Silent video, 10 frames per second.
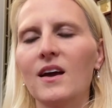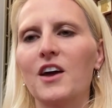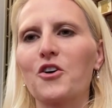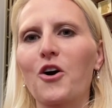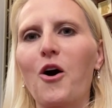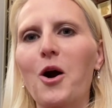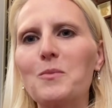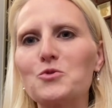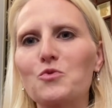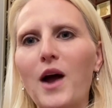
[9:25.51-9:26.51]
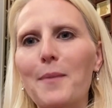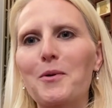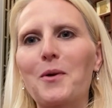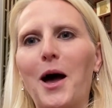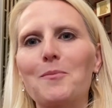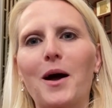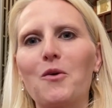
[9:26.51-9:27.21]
and her arms wrap around my